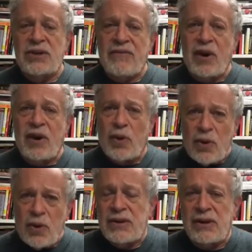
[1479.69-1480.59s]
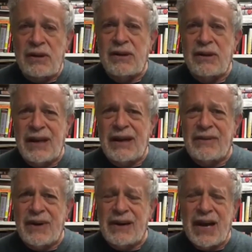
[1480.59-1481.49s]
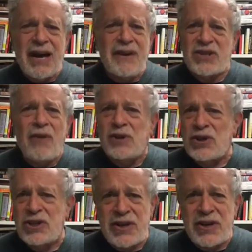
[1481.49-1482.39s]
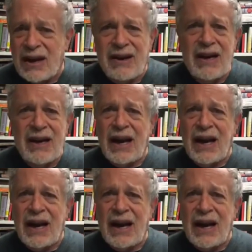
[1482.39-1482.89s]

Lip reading: a very personal and kind of selfish stake,